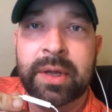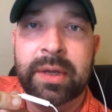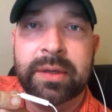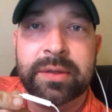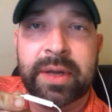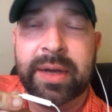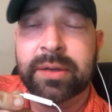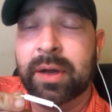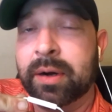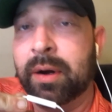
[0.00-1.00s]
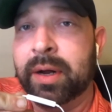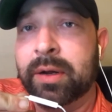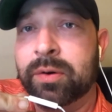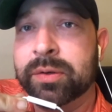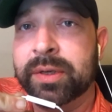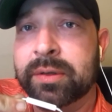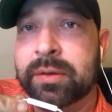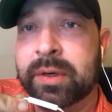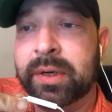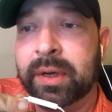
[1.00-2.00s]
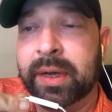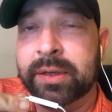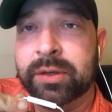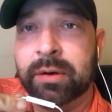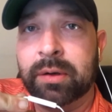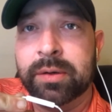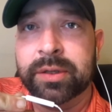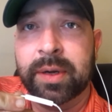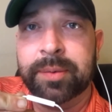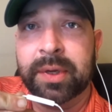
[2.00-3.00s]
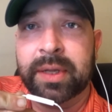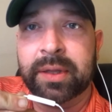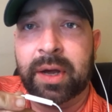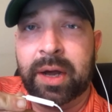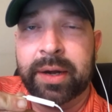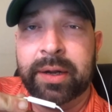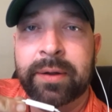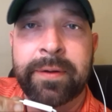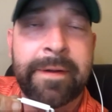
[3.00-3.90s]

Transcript: Zach's got great course history and showed a little something at the Honda.